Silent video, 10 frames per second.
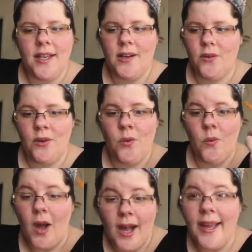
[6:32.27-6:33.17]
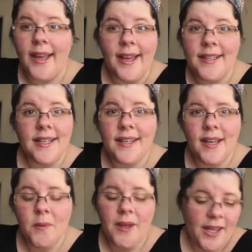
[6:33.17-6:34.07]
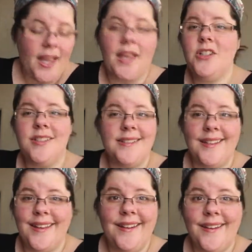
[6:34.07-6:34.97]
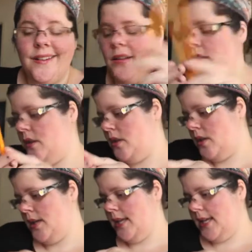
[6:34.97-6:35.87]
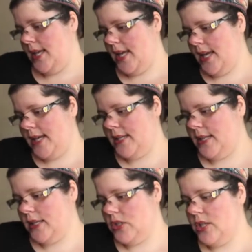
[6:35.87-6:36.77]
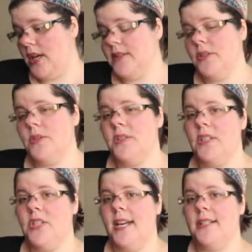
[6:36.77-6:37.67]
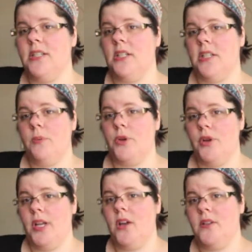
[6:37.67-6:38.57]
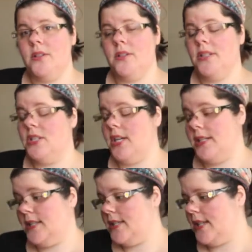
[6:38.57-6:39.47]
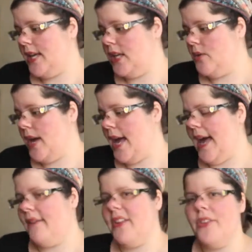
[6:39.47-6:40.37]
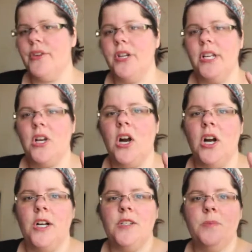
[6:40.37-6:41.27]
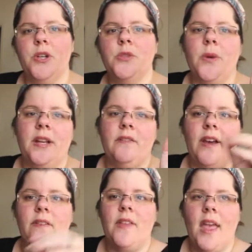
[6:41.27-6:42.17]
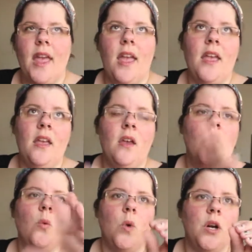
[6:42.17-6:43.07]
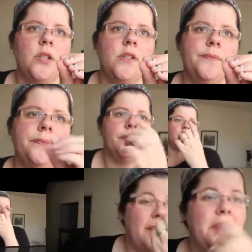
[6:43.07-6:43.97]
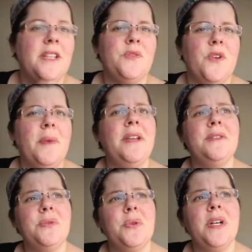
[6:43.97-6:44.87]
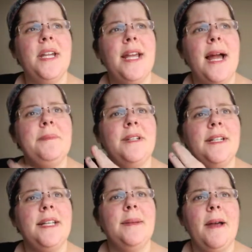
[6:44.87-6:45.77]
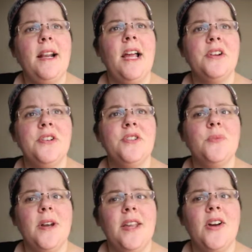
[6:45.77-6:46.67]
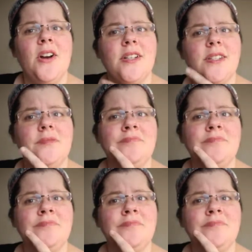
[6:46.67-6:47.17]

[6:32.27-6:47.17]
I don't know why I did it that way. I just did. And she also suggests, Jessica Brody also suggests that you have 30 cards per 25K words. So that means for my story, I'm going to need about 120 cards.